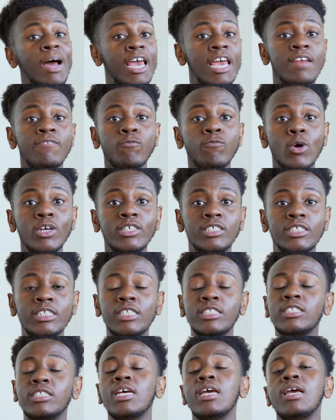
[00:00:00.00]

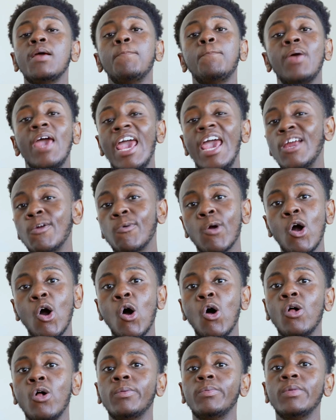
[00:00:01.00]
invoices,
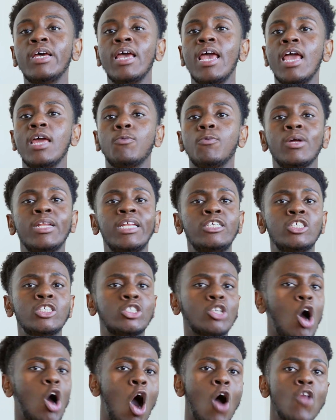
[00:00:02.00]
payroll, and really just
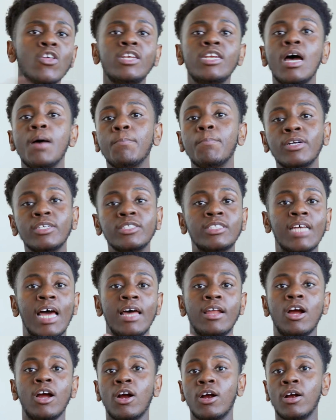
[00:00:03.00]
all the numbers
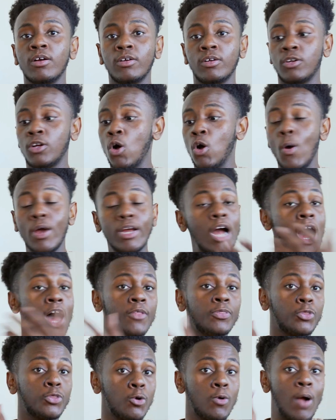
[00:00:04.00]
that are going on
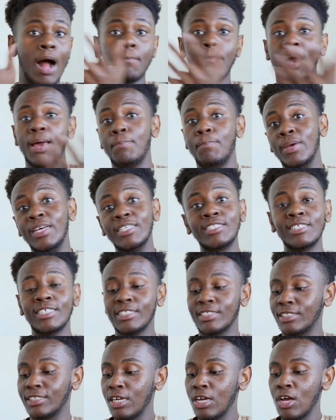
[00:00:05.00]
throughout my
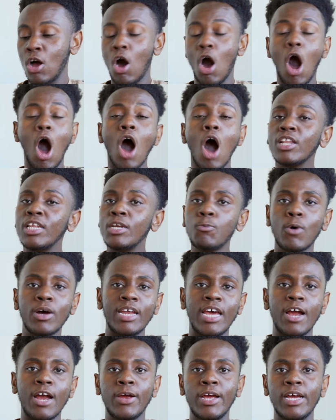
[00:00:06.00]
business, all in one
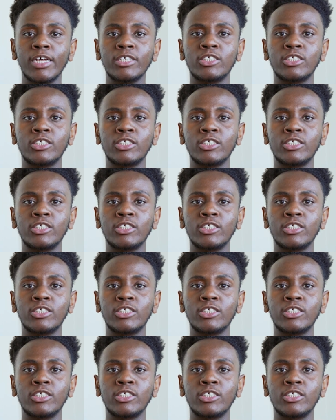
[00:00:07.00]
area.